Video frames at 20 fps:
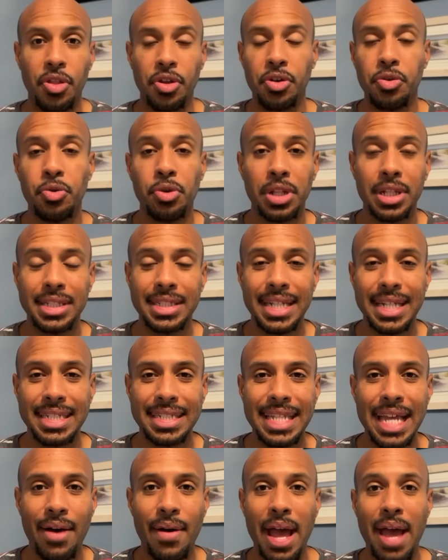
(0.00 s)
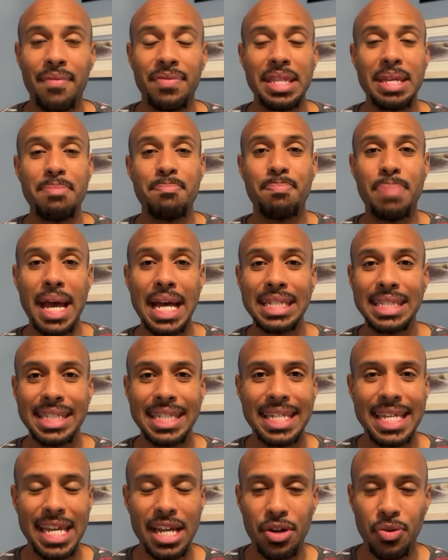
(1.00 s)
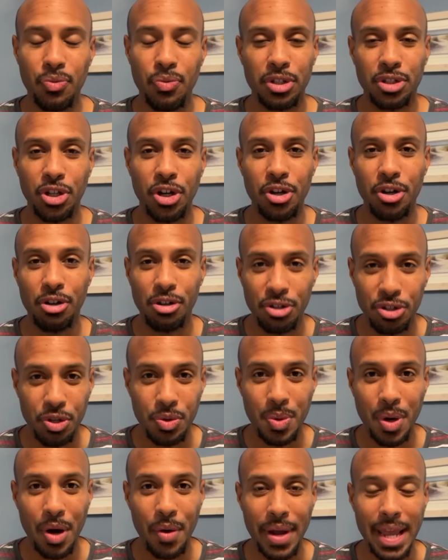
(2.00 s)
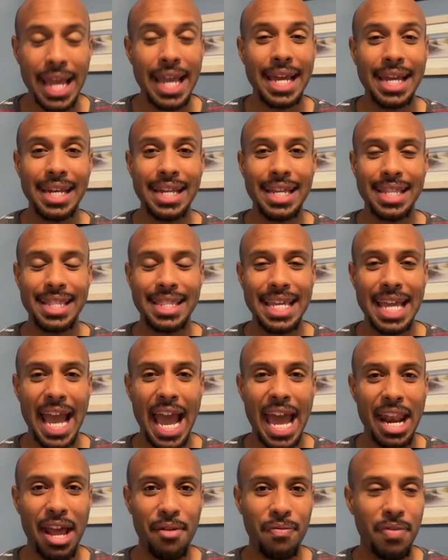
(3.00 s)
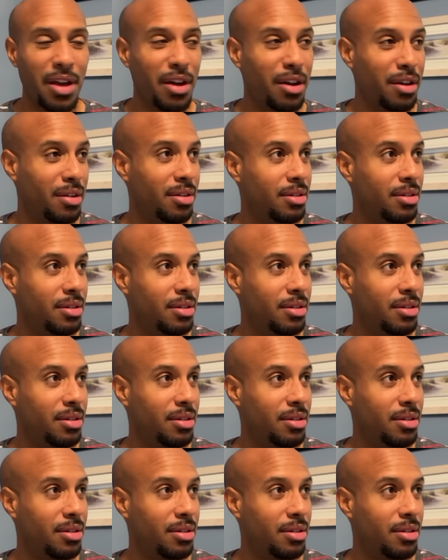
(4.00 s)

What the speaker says: The New Orleans Saints now have the best kick return duo in the NFL.